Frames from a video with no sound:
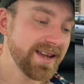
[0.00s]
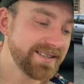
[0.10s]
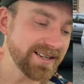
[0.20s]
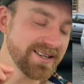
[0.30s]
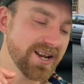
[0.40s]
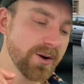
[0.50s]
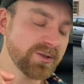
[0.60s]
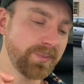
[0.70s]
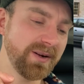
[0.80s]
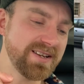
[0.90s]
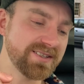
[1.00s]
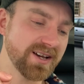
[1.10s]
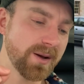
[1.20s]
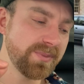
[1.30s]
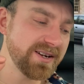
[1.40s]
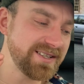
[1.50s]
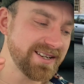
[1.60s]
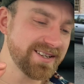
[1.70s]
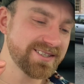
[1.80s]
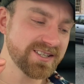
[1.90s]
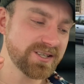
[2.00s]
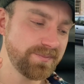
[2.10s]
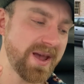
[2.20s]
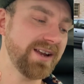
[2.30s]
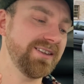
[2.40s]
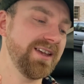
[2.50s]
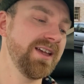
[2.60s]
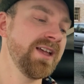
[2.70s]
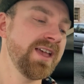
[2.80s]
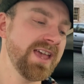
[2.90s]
He didn't know it was a police car, but he did suspect it.